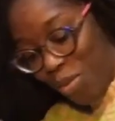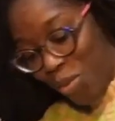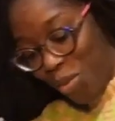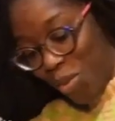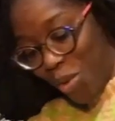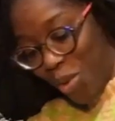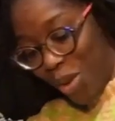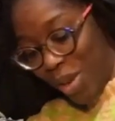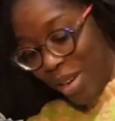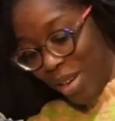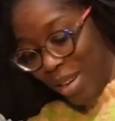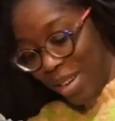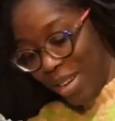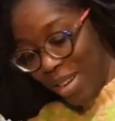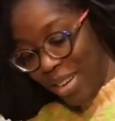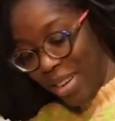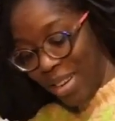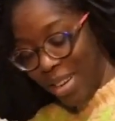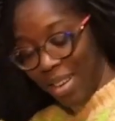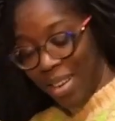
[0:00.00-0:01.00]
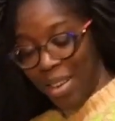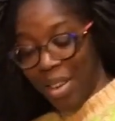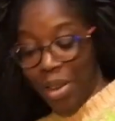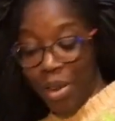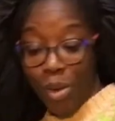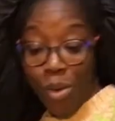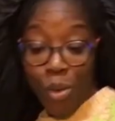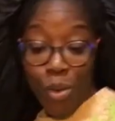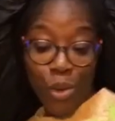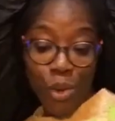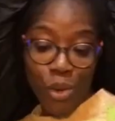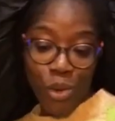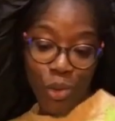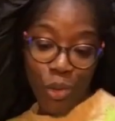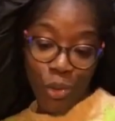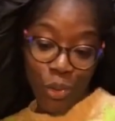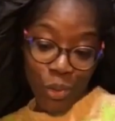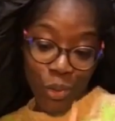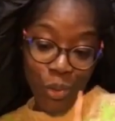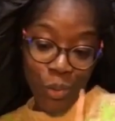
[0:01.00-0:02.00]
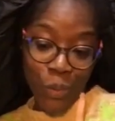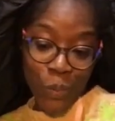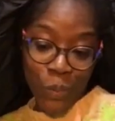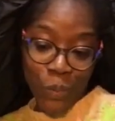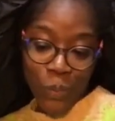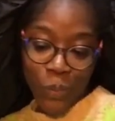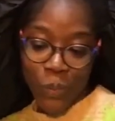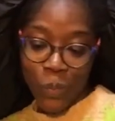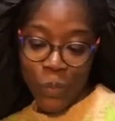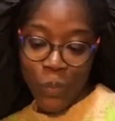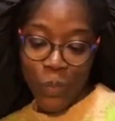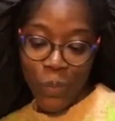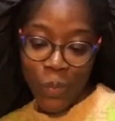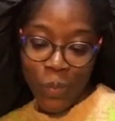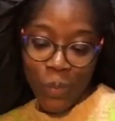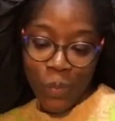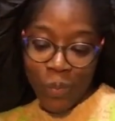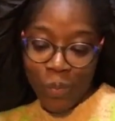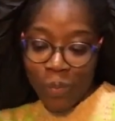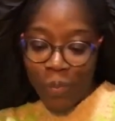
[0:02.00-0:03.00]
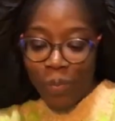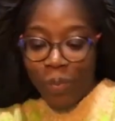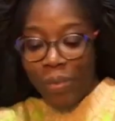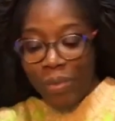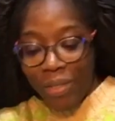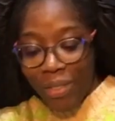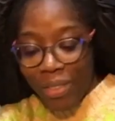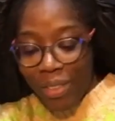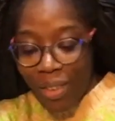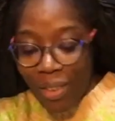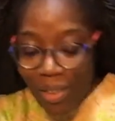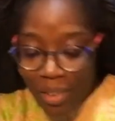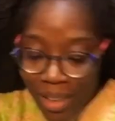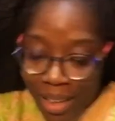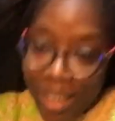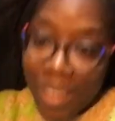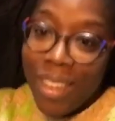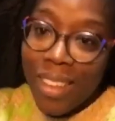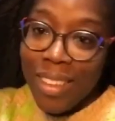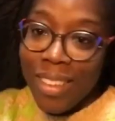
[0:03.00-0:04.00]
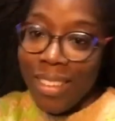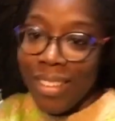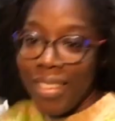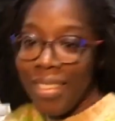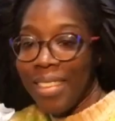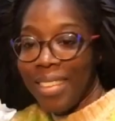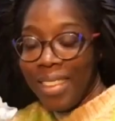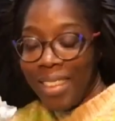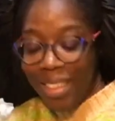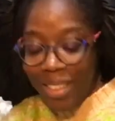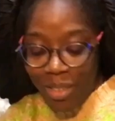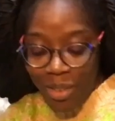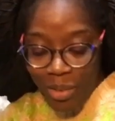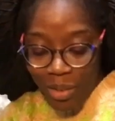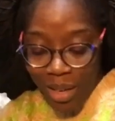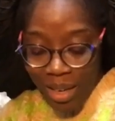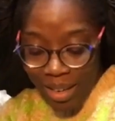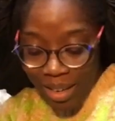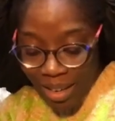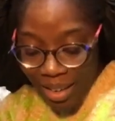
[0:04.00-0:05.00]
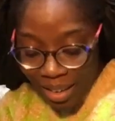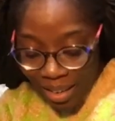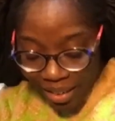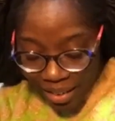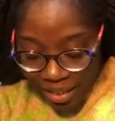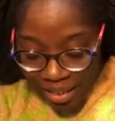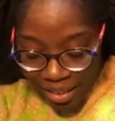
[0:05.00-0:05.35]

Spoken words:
one or two. Okay, it's right here.